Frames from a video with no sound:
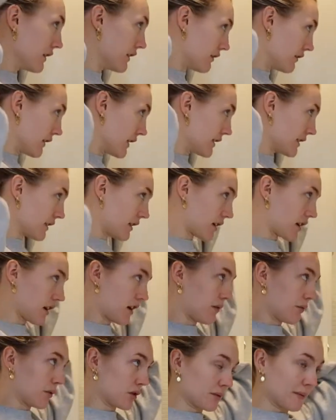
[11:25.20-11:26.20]
the reason I
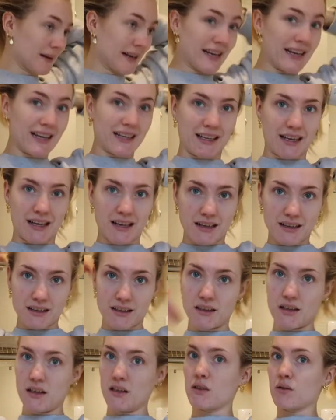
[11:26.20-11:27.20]
can't wash my hair yet,
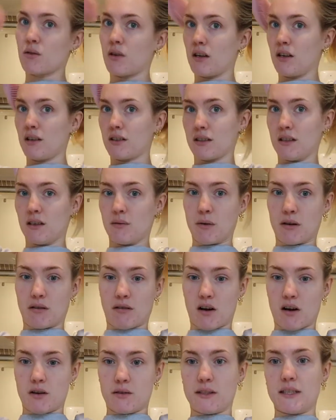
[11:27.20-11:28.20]
why it looks a little bit
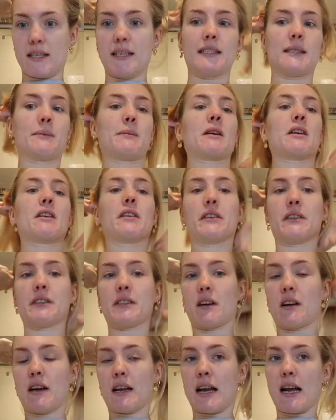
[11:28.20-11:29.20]
gross, is because
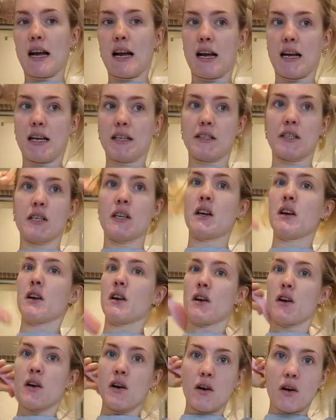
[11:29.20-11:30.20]
I had
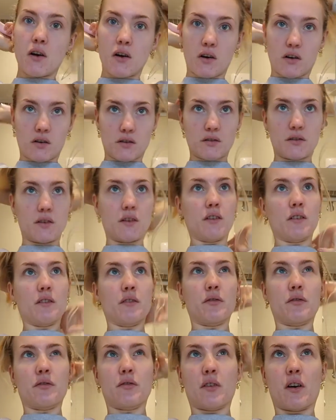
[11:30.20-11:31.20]
on
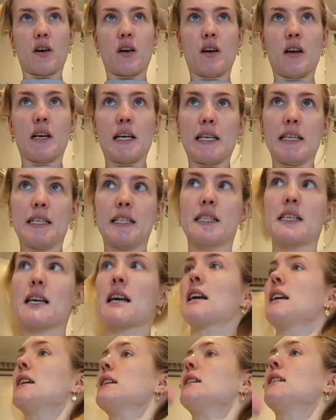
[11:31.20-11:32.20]

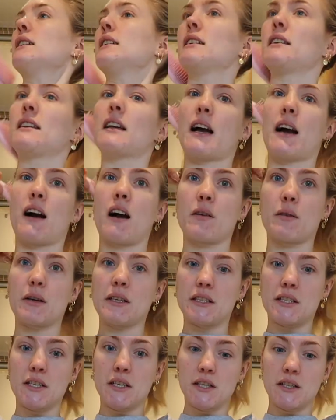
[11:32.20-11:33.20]
Friday, yeah, I
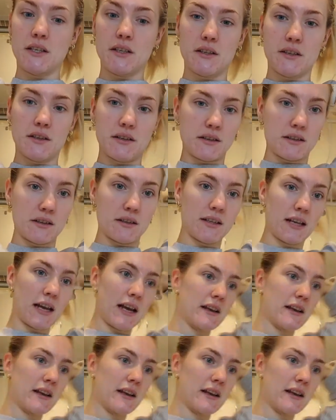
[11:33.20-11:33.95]
went to the